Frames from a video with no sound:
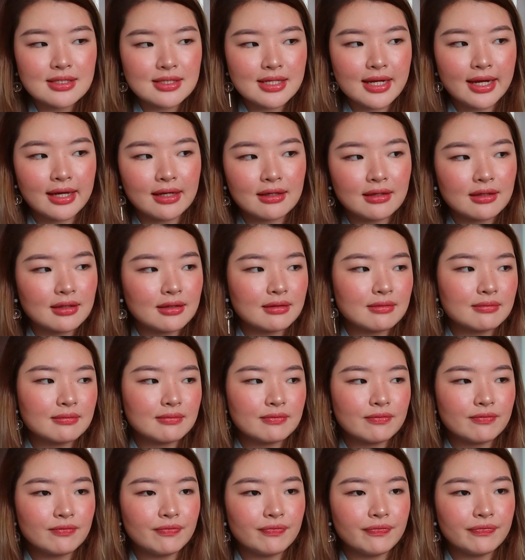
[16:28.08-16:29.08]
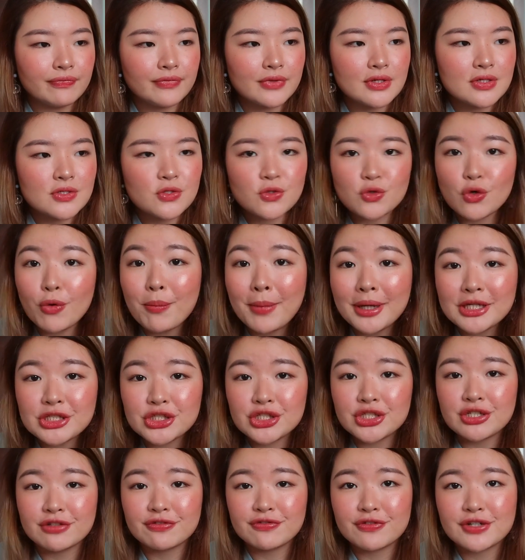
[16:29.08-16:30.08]
like so
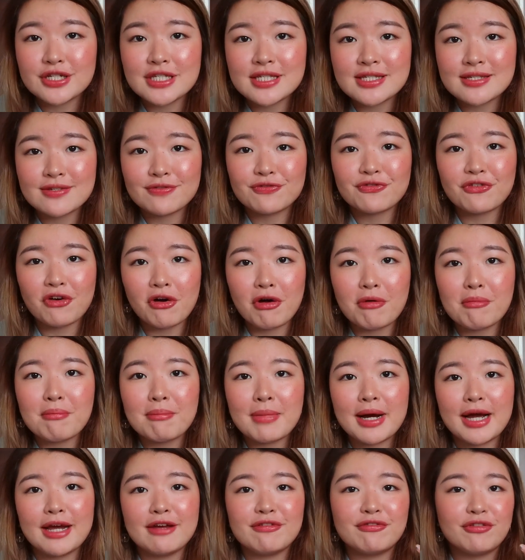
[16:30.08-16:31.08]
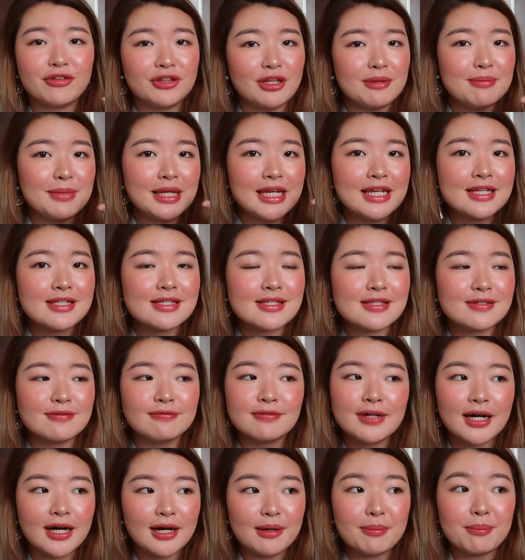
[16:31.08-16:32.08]
much difference from my 40 minutes
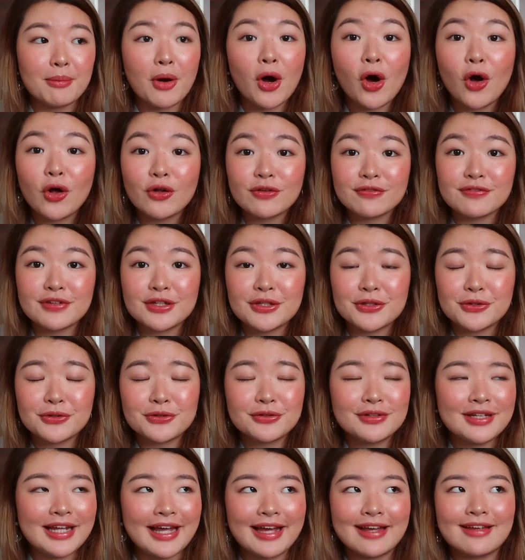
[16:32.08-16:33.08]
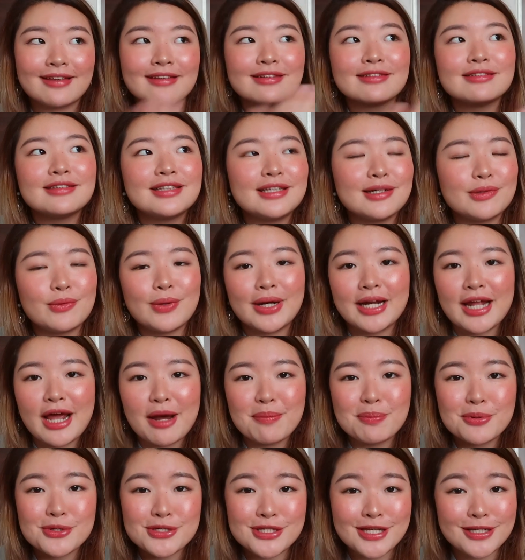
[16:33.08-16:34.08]
haul video, like the one
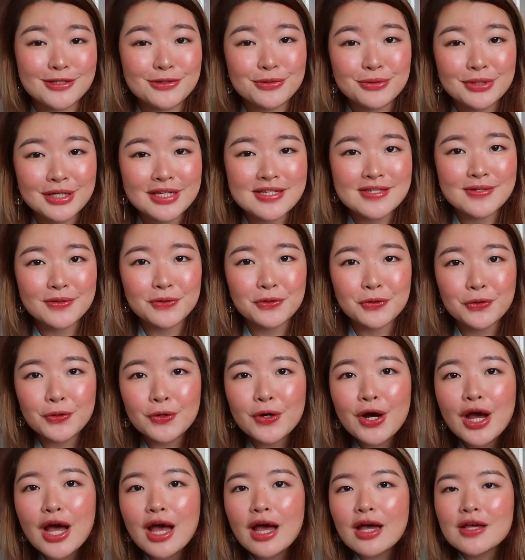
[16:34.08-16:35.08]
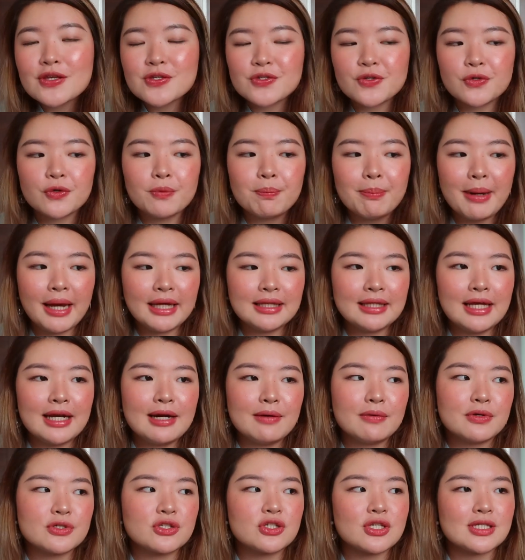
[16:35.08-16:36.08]
that I posted 2 years ago. So back
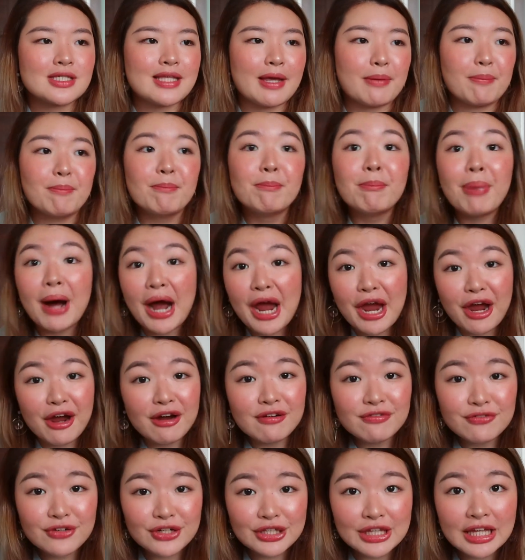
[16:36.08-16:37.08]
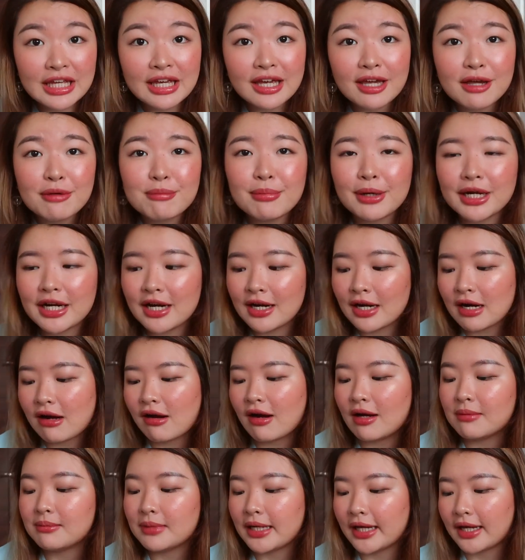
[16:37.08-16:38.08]
then I was just like buy everything, but then
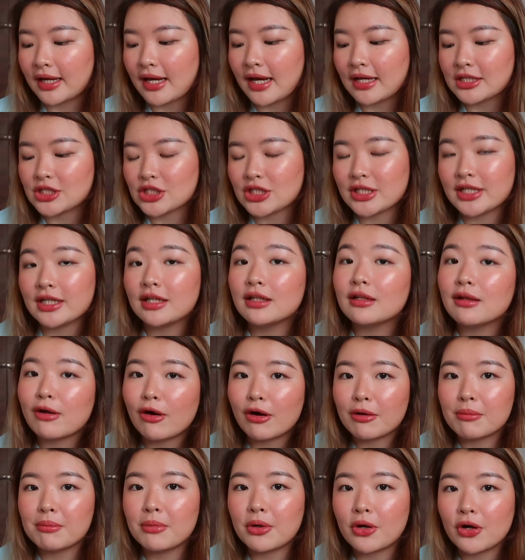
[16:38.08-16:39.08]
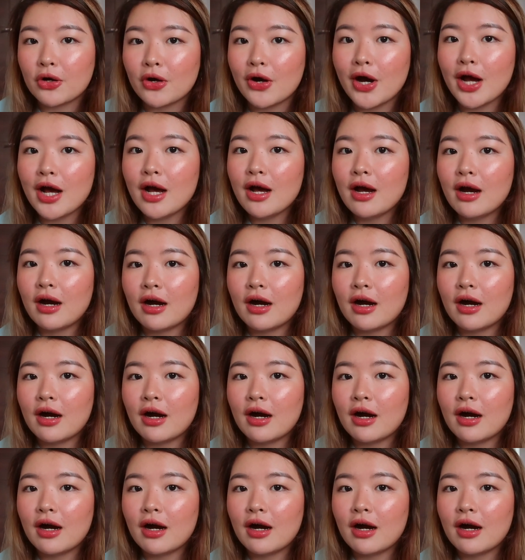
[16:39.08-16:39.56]
now I'm like actually a lot more